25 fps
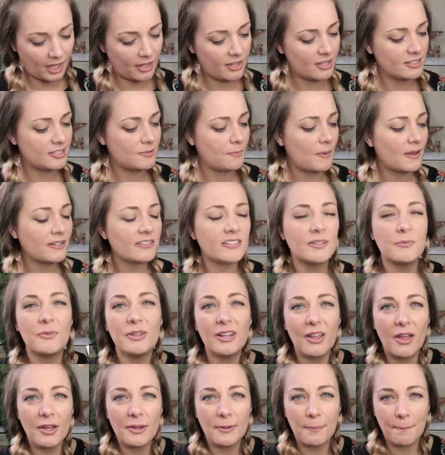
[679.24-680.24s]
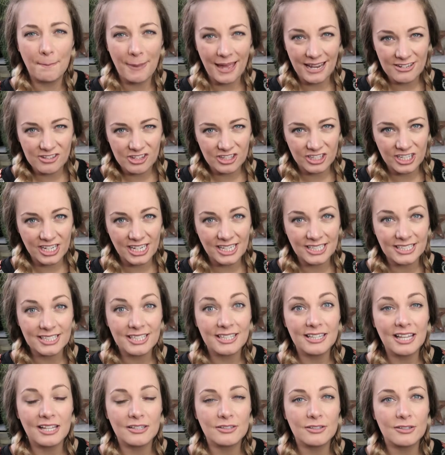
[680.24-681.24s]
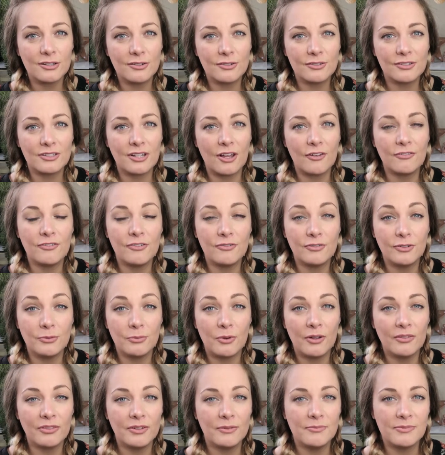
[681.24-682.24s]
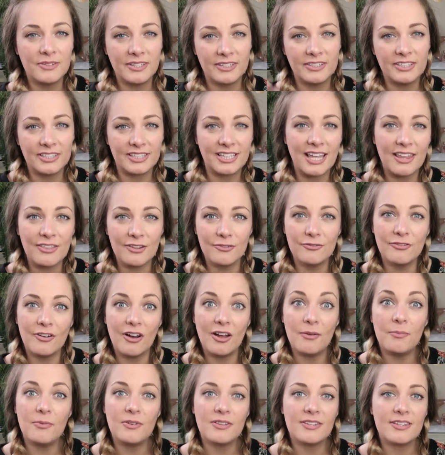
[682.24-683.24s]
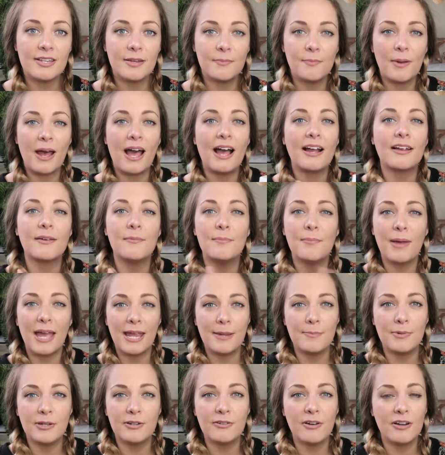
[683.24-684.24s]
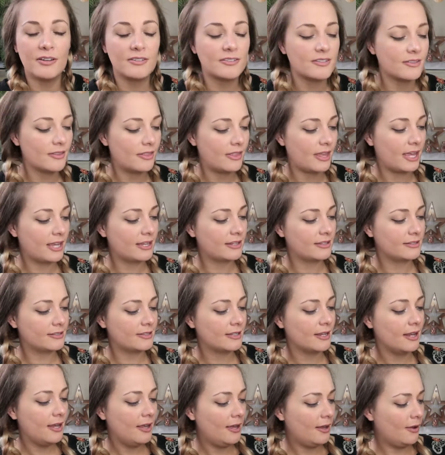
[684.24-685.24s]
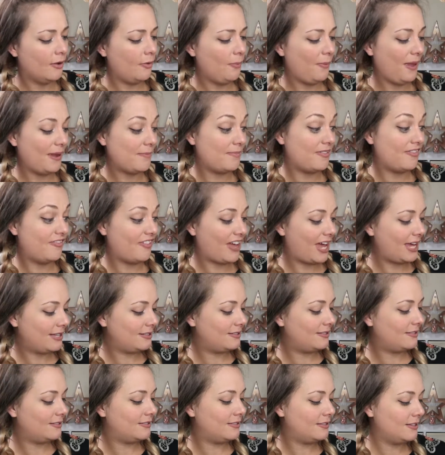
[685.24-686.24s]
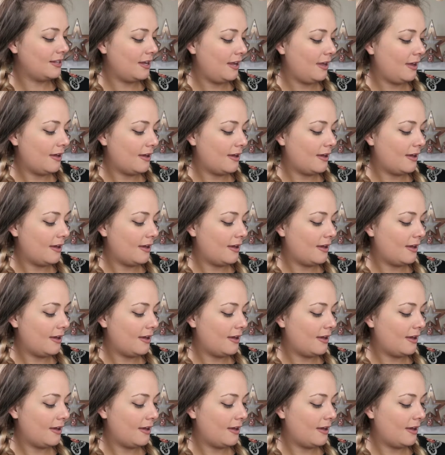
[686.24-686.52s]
Especially with like bed sheets and that sort of stuff, if you want them to just get the vibrancy back, and baby grows and things, or baby vests.